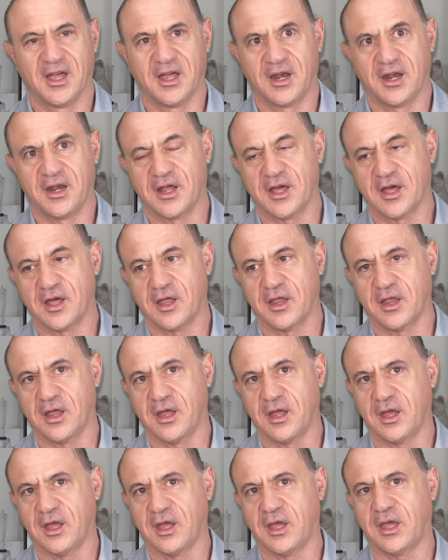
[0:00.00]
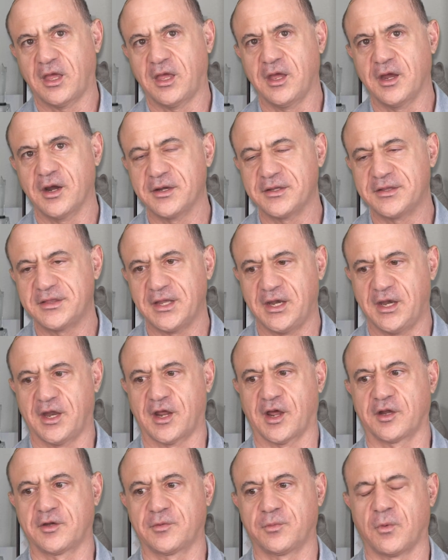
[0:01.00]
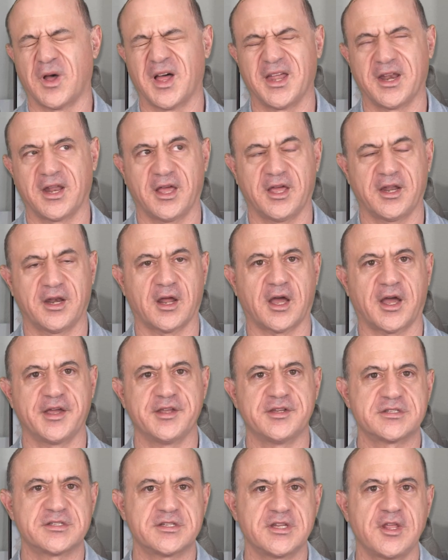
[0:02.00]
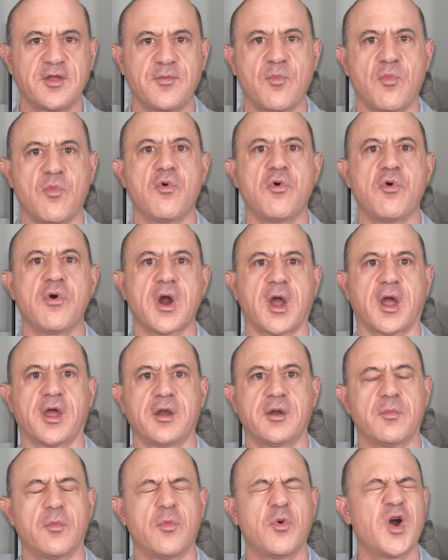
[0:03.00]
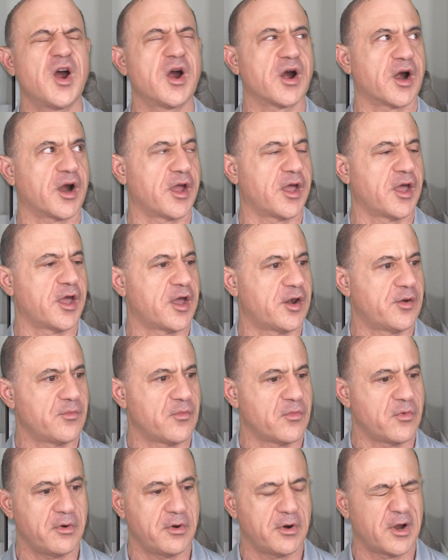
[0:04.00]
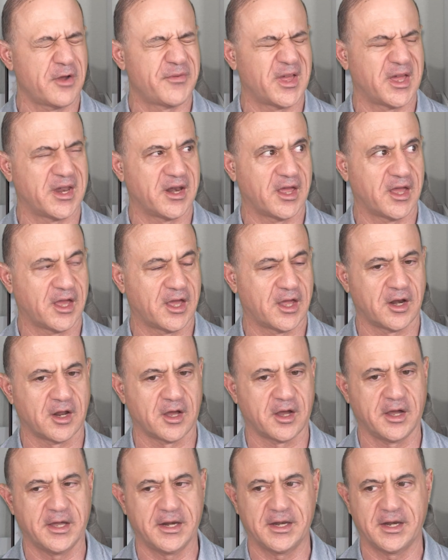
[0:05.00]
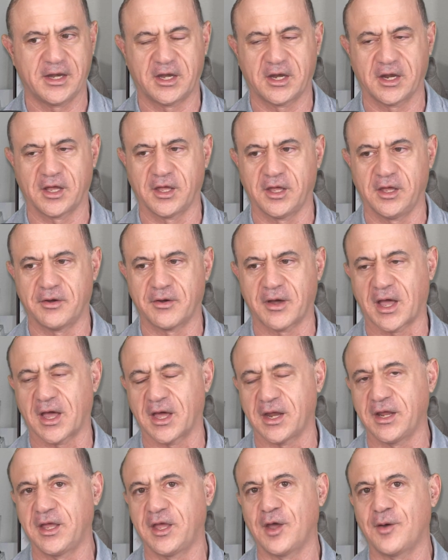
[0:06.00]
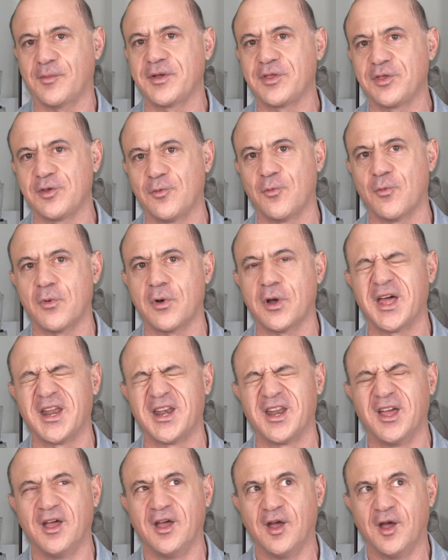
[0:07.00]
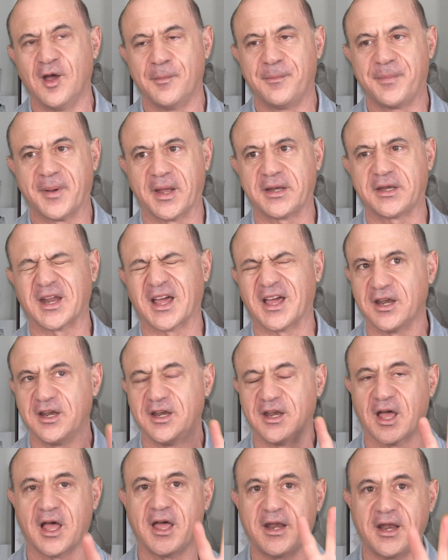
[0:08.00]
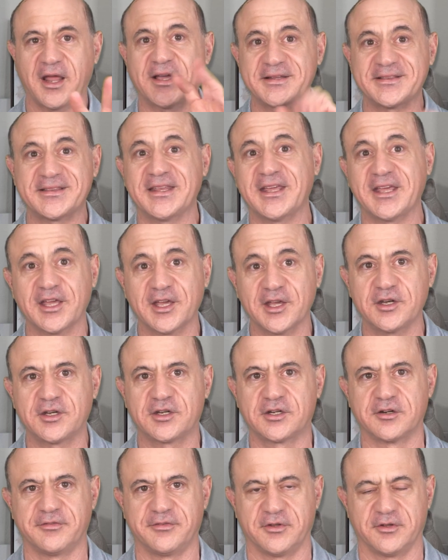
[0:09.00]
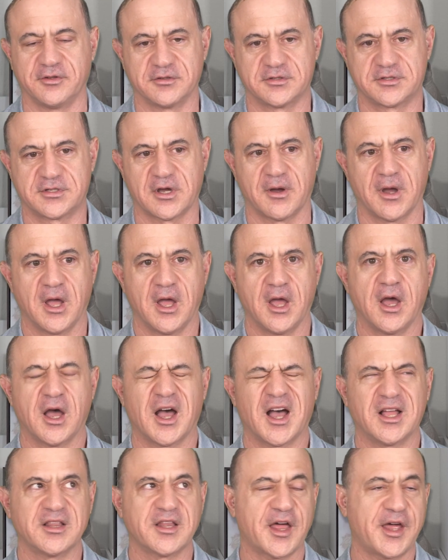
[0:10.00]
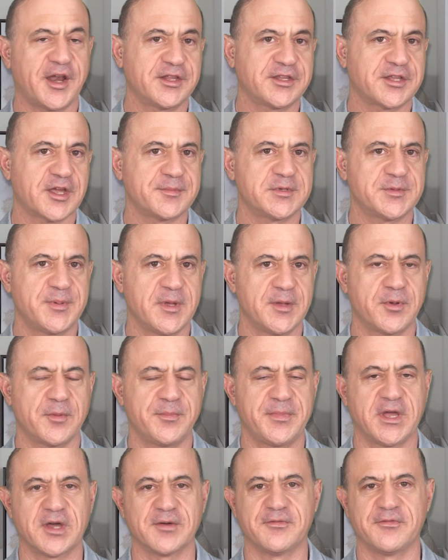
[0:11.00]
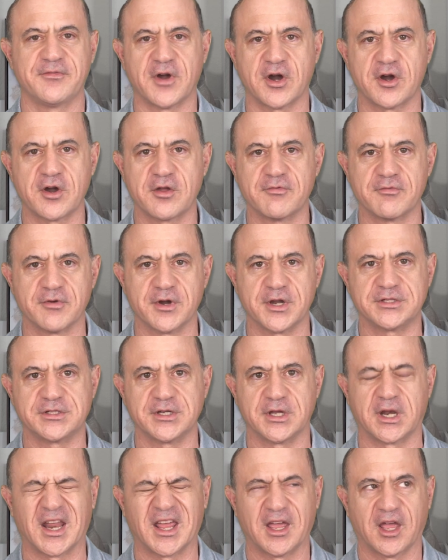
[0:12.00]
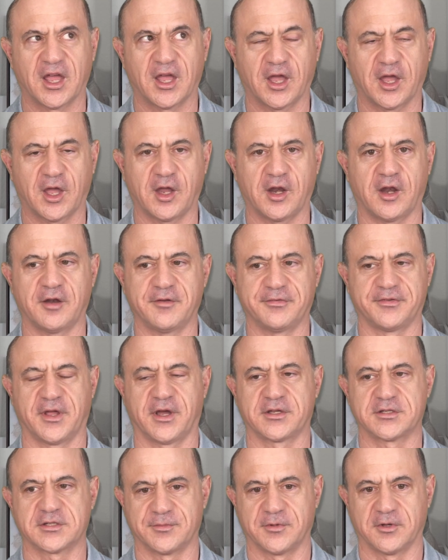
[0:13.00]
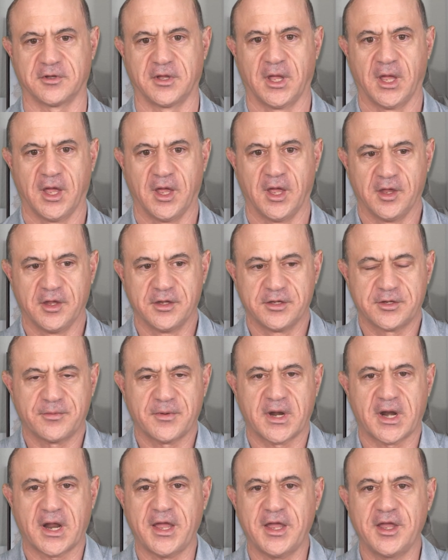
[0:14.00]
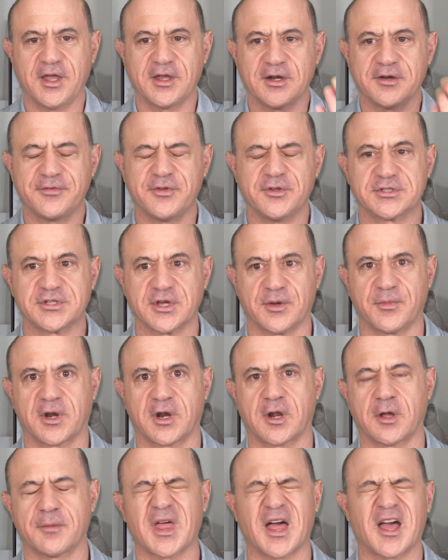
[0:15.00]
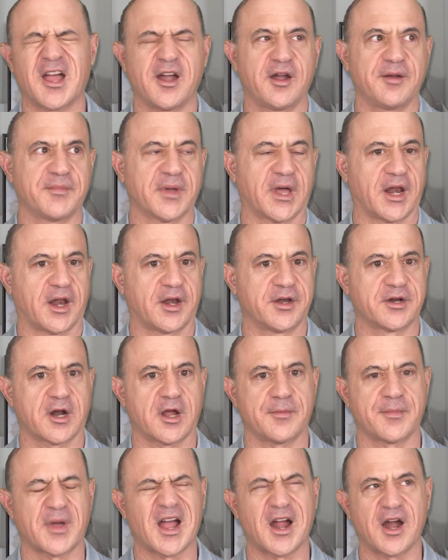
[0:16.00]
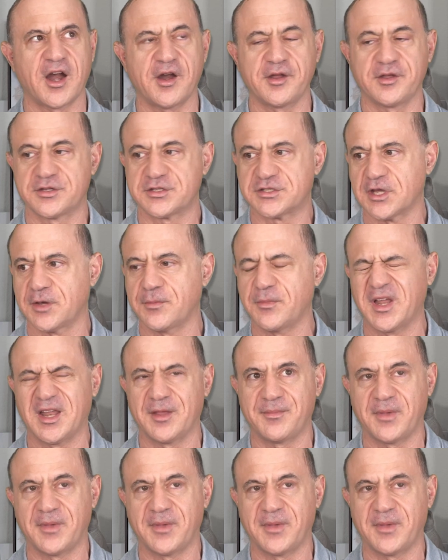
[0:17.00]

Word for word: Now, here's the next one, and I see more and more and more of it. And I'm going to tell you how to get what you want, but uh, not at the interview. So a lot of times people become very rigid and inflexible. So when I interview someone and I'm a hiring manager, I'm hiring someone to